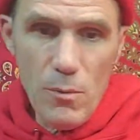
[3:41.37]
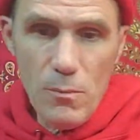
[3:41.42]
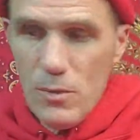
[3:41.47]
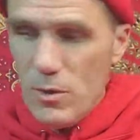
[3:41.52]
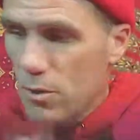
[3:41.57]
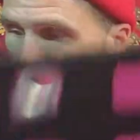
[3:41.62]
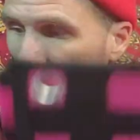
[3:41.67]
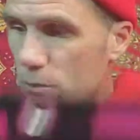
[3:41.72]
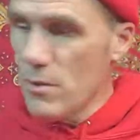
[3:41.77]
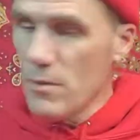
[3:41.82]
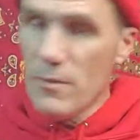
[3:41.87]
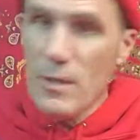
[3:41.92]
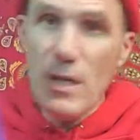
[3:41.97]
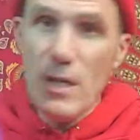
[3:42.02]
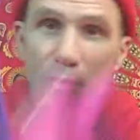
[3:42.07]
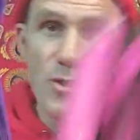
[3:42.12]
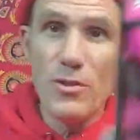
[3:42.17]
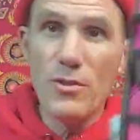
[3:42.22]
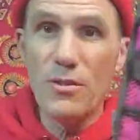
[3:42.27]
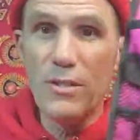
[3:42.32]
So you've
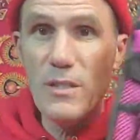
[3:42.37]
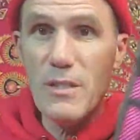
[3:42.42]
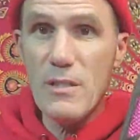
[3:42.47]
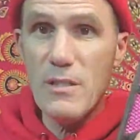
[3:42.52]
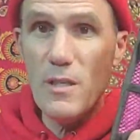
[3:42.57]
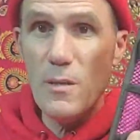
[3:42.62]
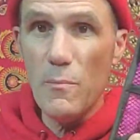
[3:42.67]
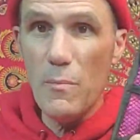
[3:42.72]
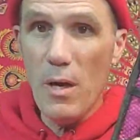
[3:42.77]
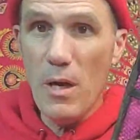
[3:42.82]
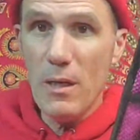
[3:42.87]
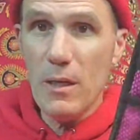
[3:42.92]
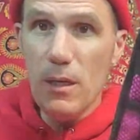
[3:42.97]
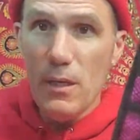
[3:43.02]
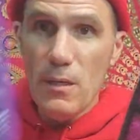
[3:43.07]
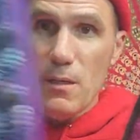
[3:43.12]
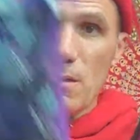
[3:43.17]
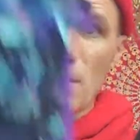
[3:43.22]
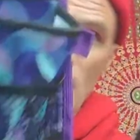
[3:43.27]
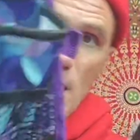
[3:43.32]
got your 16
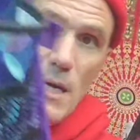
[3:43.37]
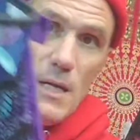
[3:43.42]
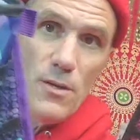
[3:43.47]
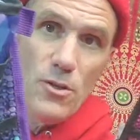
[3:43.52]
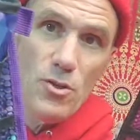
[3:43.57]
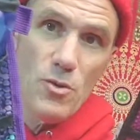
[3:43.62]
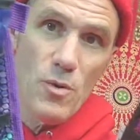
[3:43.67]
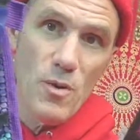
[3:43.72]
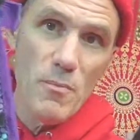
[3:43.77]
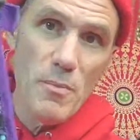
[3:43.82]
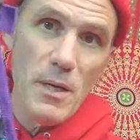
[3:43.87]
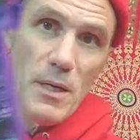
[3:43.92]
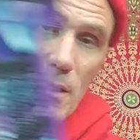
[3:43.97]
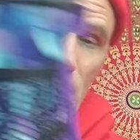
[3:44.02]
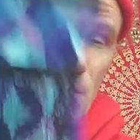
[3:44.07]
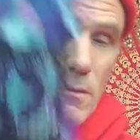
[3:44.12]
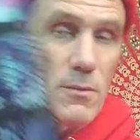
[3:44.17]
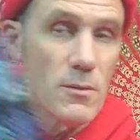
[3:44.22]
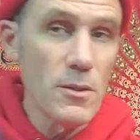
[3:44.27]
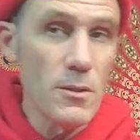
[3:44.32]
pocket and your 12
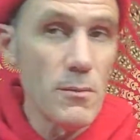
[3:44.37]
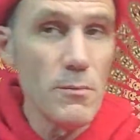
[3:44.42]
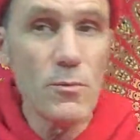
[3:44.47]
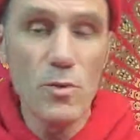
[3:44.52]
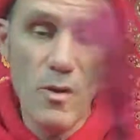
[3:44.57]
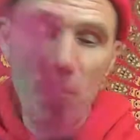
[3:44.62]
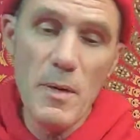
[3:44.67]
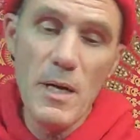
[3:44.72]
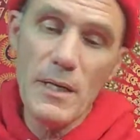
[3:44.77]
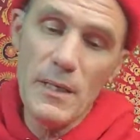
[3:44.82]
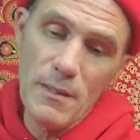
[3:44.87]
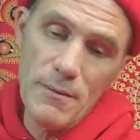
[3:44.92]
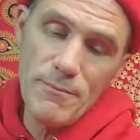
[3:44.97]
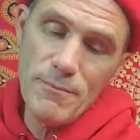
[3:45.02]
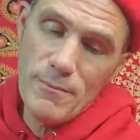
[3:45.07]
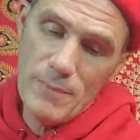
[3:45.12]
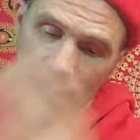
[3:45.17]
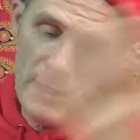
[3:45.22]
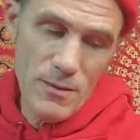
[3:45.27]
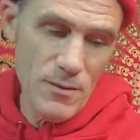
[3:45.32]
pocket. So 12 pocket,
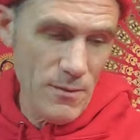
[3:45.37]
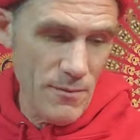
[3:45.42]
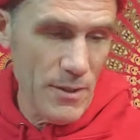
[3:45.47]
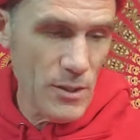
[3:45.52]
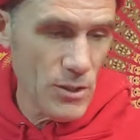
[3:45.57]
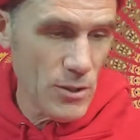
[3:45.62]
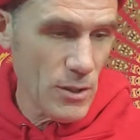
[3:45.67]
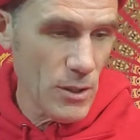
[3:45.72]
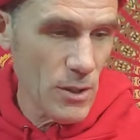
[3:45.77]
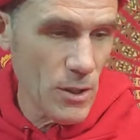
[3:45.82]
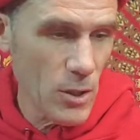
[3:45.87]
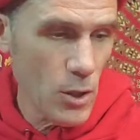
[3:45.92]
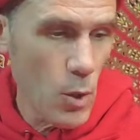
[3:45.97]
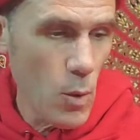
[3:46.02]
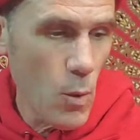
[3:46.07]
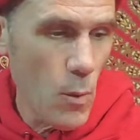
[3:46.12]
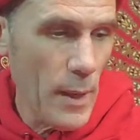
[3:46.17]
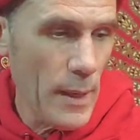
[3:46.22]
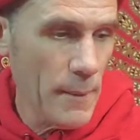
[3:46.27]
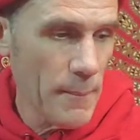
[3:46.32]
it's eventually going to go
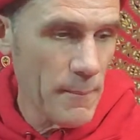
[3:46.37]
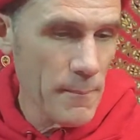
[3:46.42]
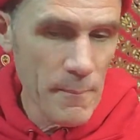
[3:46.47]
away.